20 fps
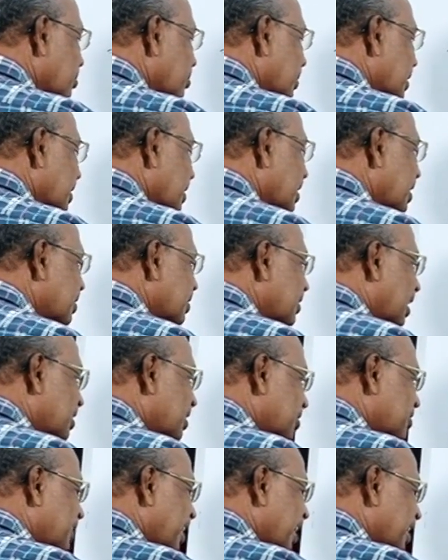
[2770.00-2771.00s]
meaning is
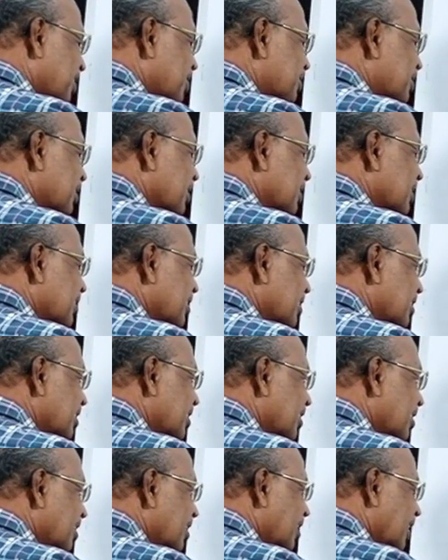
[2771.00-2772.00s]
understand.
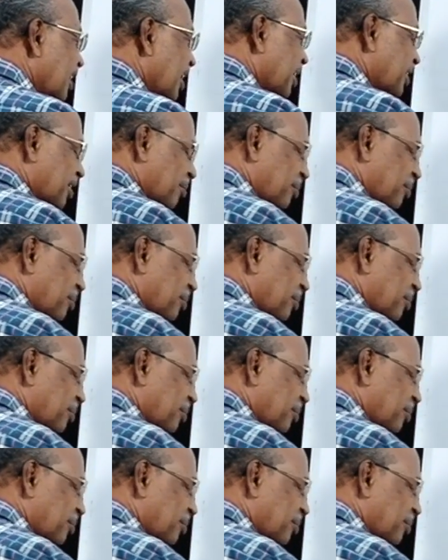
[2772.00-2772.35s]
Another